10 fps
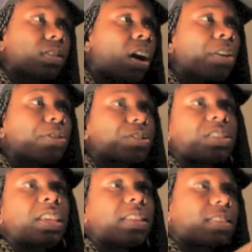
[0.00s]
other
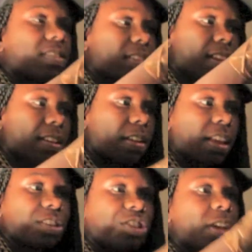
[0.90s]
synths and
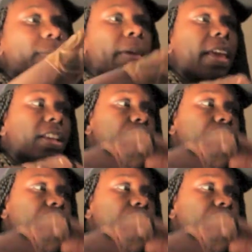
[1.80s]
djembe,